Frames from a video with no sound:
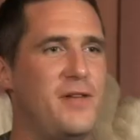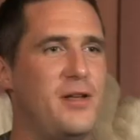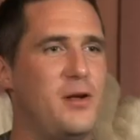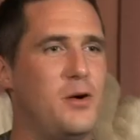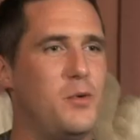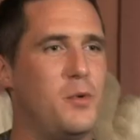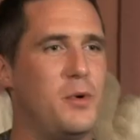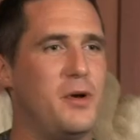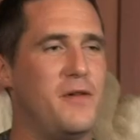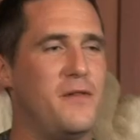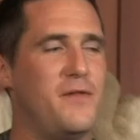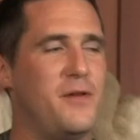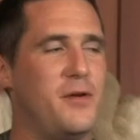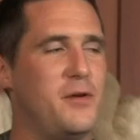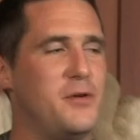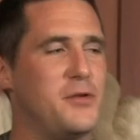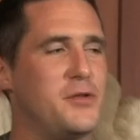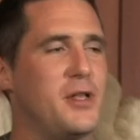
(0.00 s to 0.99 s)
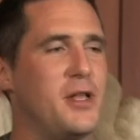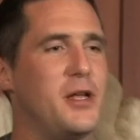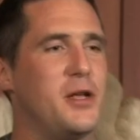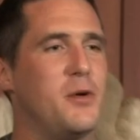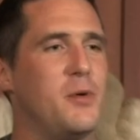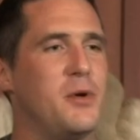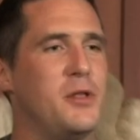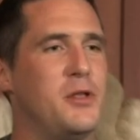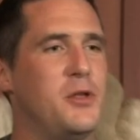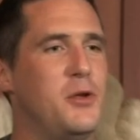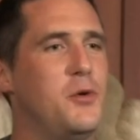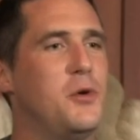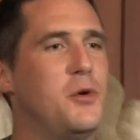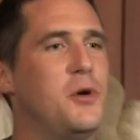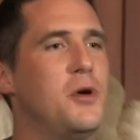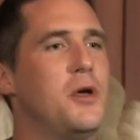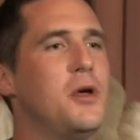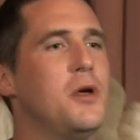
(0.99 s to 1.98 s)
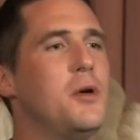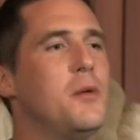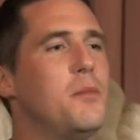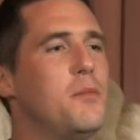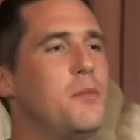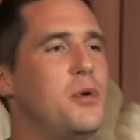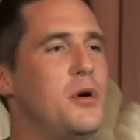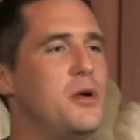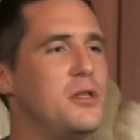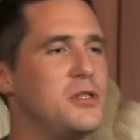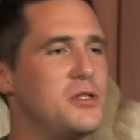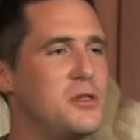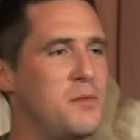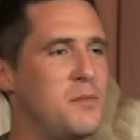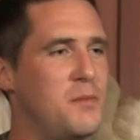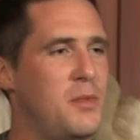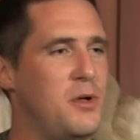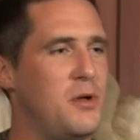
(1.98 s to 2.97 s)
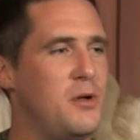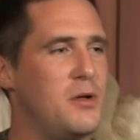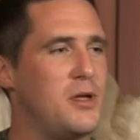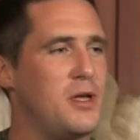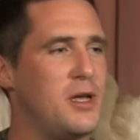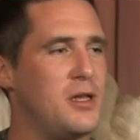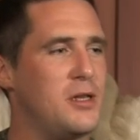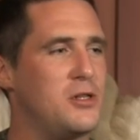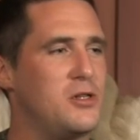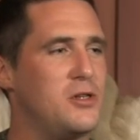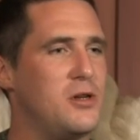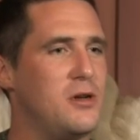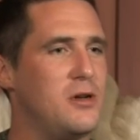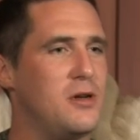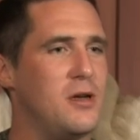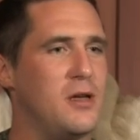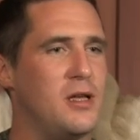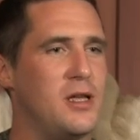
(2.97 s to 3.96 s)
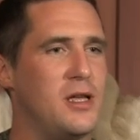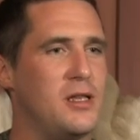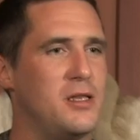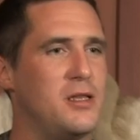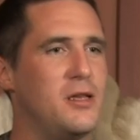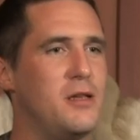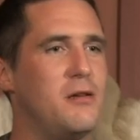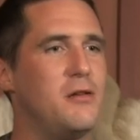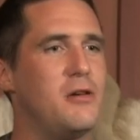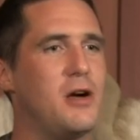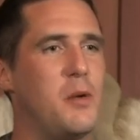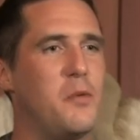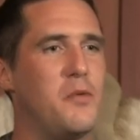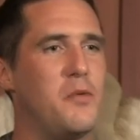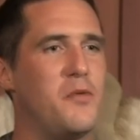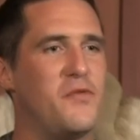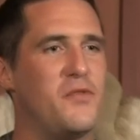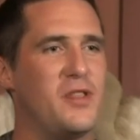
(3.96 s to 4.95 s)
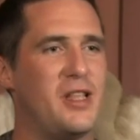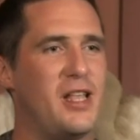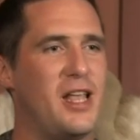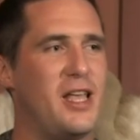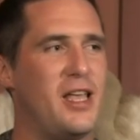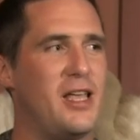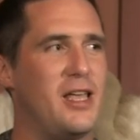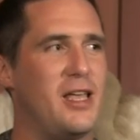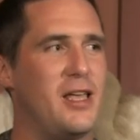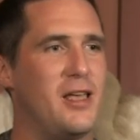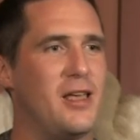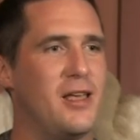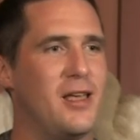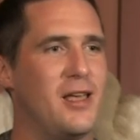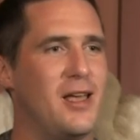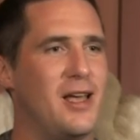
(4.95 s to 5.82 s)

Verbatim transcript: feel what it feels like when you put some milk and sugar into your cup of tea